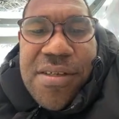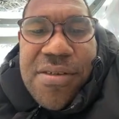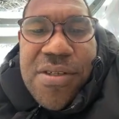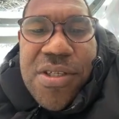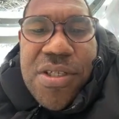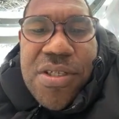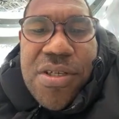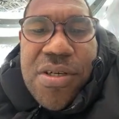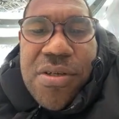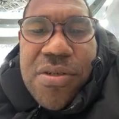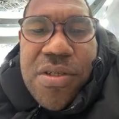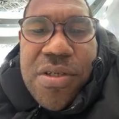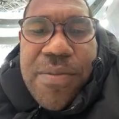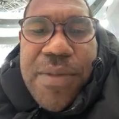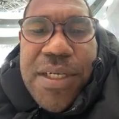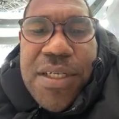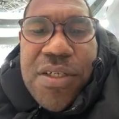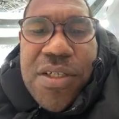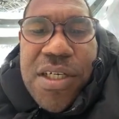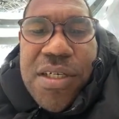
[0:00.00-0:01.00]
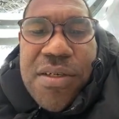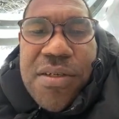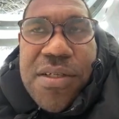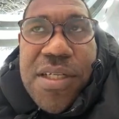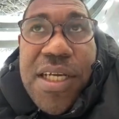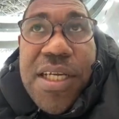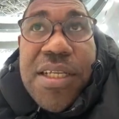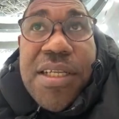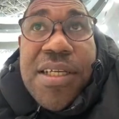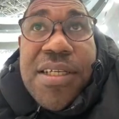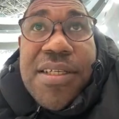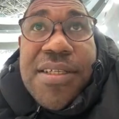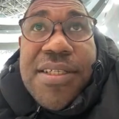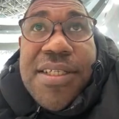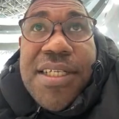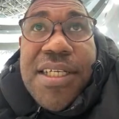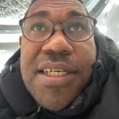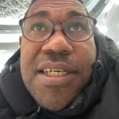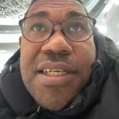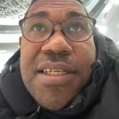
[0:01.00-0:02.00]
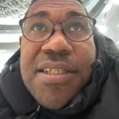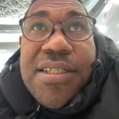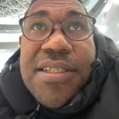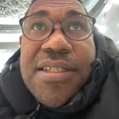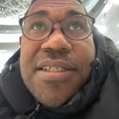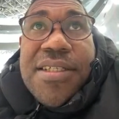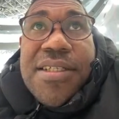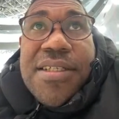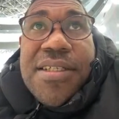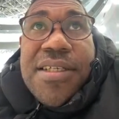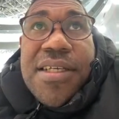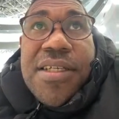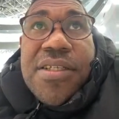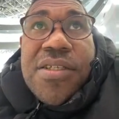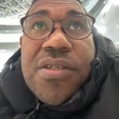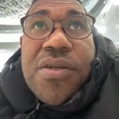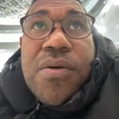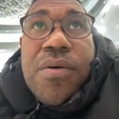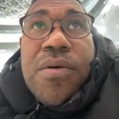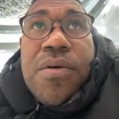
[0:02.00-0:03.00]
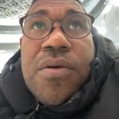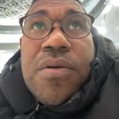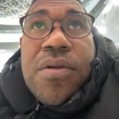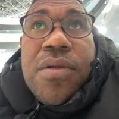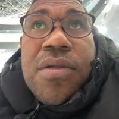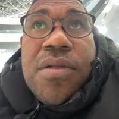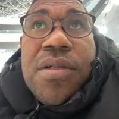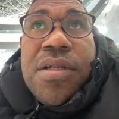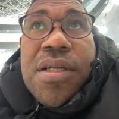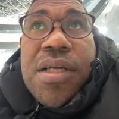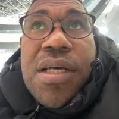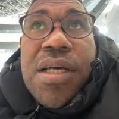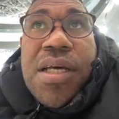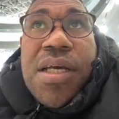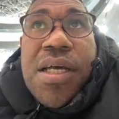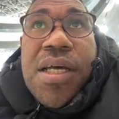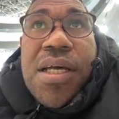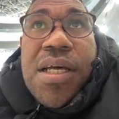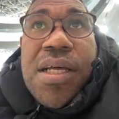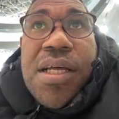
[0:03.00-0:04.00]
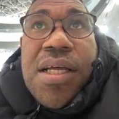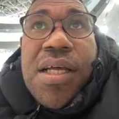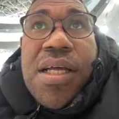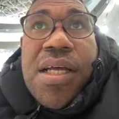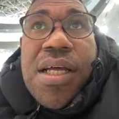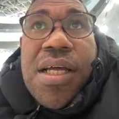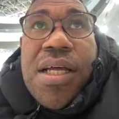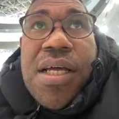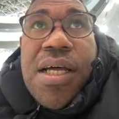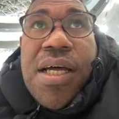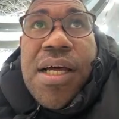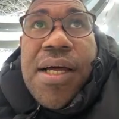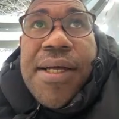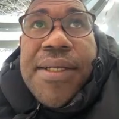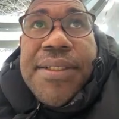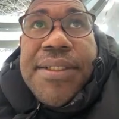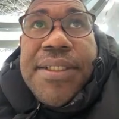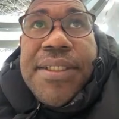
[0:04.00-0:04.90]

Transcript: You just go to my channel and then see it's called a